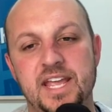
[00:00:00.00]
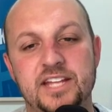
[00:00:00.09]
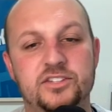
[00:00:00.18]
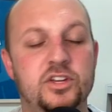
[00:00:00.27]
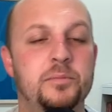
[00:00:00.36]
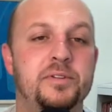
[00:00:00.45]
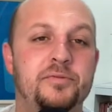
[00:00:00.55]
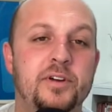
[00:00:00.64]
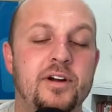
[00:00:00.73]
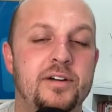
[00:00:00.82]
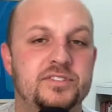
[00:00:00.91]
It's going to be a
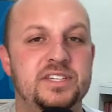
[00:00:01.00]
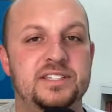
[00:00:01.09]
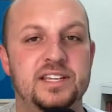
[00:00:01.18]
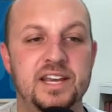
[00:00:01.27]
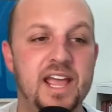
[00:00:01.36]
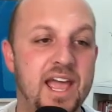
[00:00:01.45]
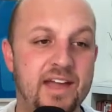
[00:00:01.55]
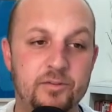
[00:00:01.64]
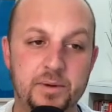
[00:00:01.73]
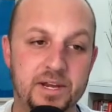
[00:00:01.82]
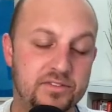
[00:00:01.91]
fun offseason.
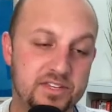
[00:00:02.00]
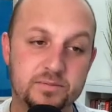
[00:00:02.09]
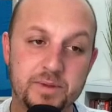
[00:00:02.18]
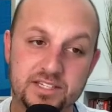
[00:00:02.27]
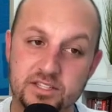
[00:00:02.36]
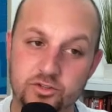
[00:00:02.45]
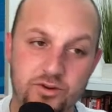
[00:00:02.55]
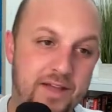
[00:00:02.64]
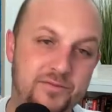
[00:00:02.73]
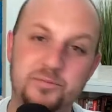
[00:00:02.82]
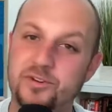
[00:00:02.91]
Everybody, this makes the
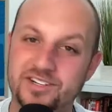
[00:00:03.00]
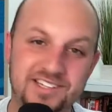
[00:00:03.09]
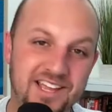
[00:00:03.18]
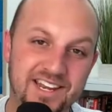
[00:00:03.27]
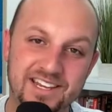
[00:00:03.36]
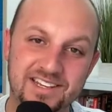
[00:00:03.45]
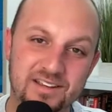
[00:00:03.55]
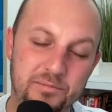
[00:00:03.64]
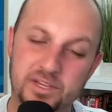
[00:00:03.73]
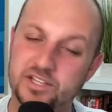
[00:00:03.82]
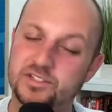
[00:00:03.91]
draft more exciting
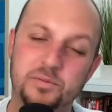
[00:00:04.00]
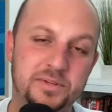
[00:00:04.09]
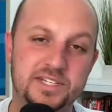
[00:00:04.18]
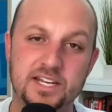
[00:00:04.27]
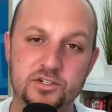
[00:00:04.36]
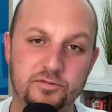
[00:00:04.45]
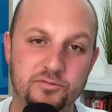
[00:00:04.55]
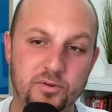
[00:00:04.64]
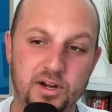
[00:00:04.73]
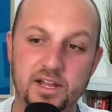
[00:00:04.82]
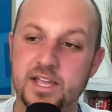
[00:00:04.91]
because of the potential
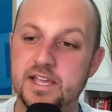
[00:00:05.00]
for it.